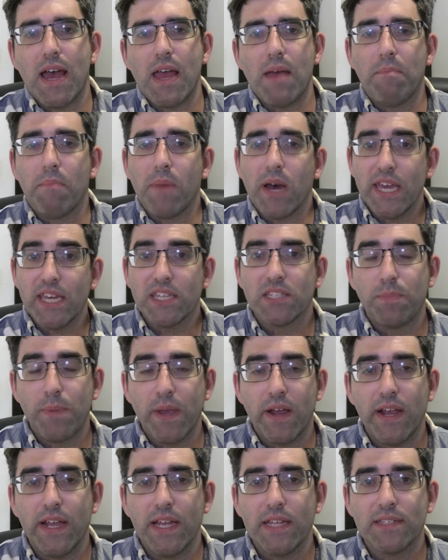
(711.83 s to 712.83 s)
in my
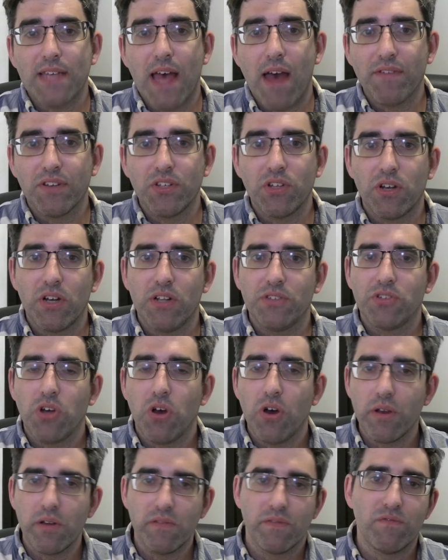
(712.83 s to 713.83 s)
experience, having done a
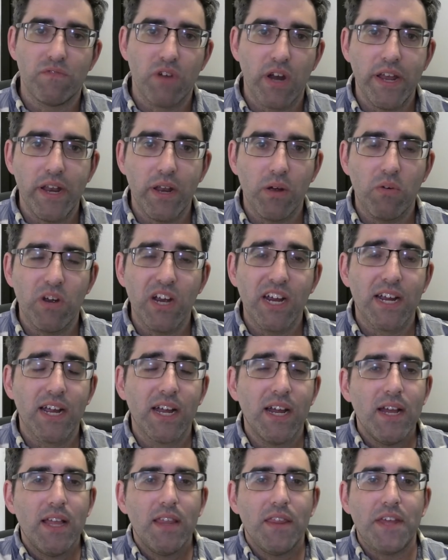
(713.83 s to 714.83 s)
ton of writing work,